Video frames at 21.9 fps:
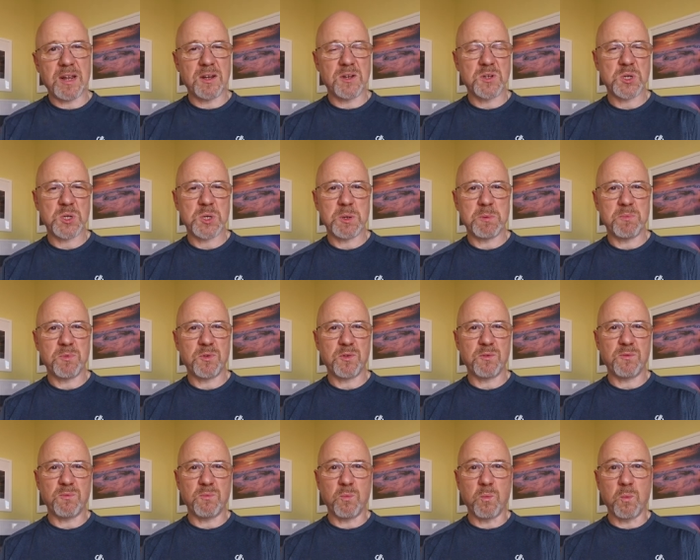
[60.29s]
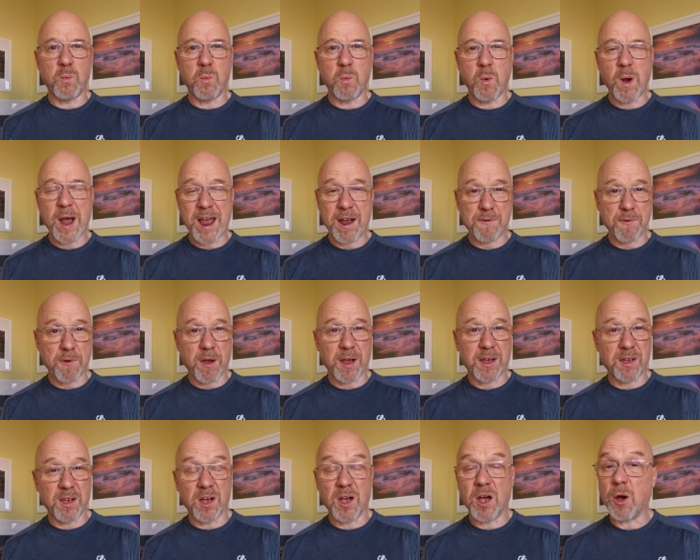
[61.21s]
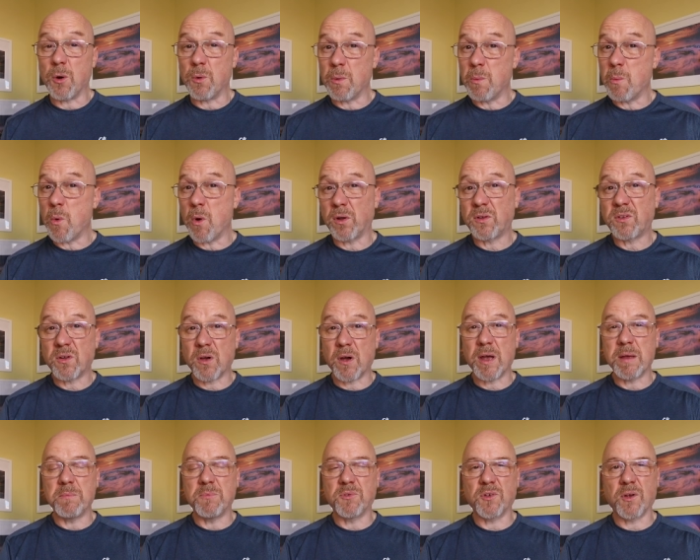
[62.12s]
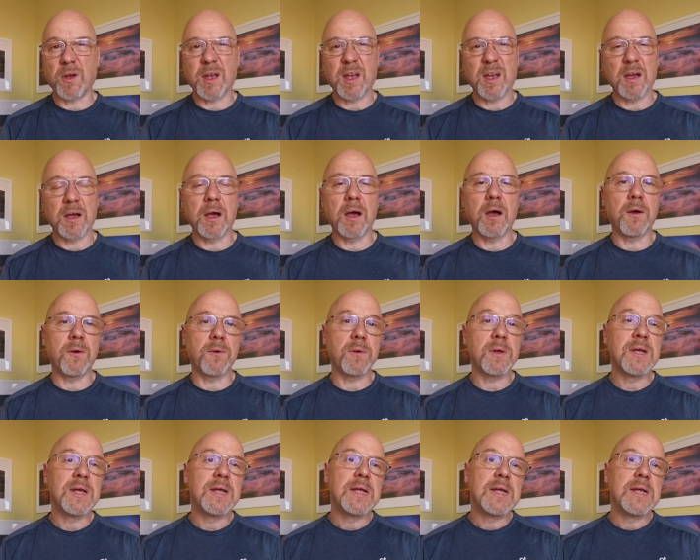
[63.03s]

in terms of where I can go and what times I can go.